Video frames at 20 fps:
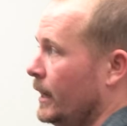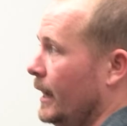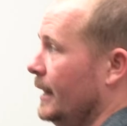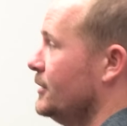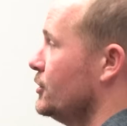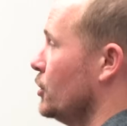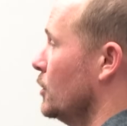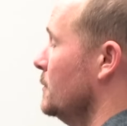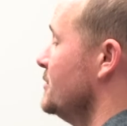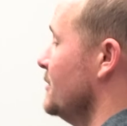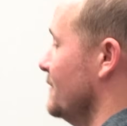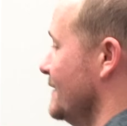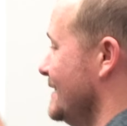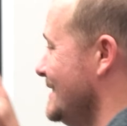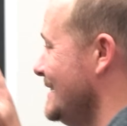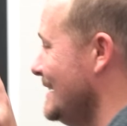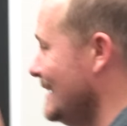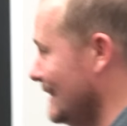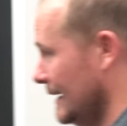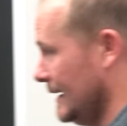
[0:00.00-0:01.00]
In terms of
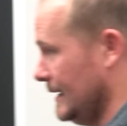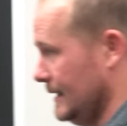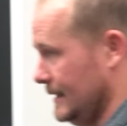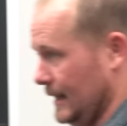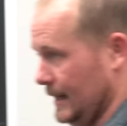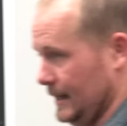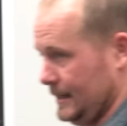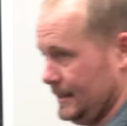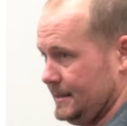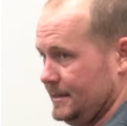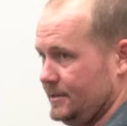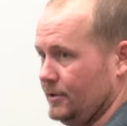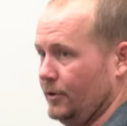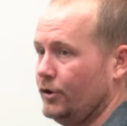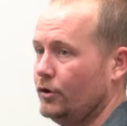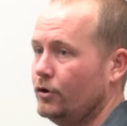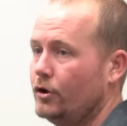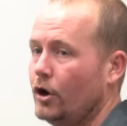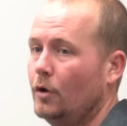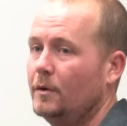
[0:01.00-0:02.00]
ceiling ducts, so
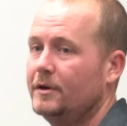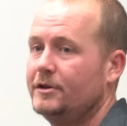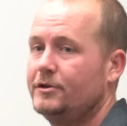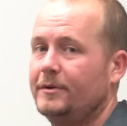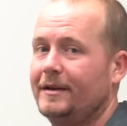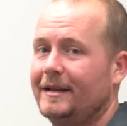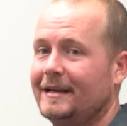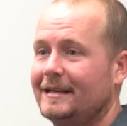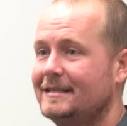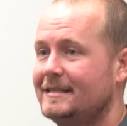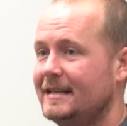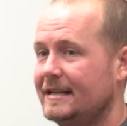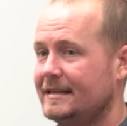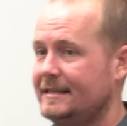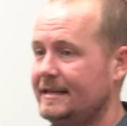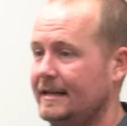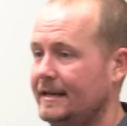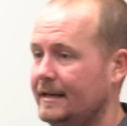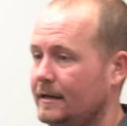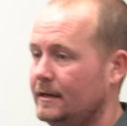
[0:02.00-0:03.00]
you go into an
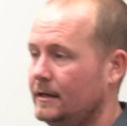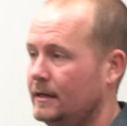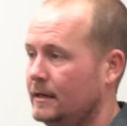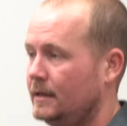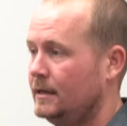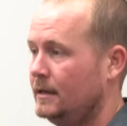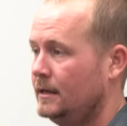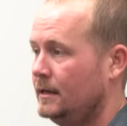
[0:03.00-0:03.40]
existing